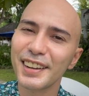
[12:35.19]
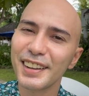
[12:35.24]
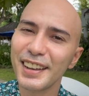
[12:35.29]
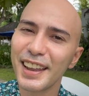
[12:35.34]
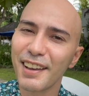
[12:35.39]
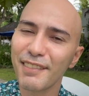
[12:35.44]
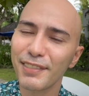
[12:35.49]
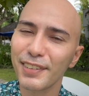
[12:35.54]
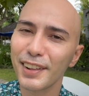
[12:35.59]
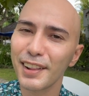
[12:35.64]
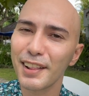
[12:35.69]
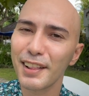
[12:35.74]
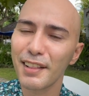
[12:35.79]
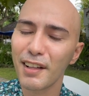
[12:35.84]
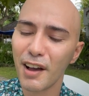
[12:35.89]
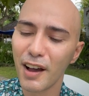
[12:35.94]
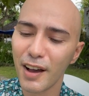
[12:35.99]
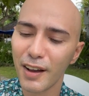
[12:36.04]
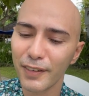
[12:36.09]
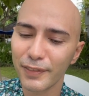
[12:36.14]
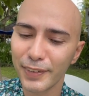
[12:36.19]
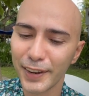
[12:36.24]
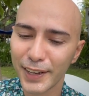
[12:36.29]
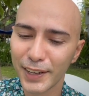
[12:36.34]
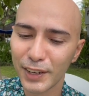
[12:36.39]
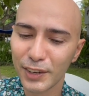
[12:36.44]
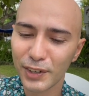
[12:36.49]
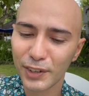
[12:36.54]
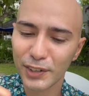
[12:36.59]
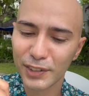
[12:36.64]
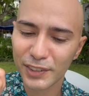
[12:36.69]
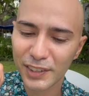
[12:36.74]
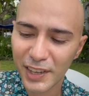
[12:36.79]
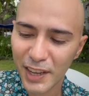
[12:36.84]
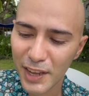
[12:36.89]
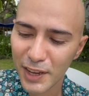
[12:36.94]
level of like you know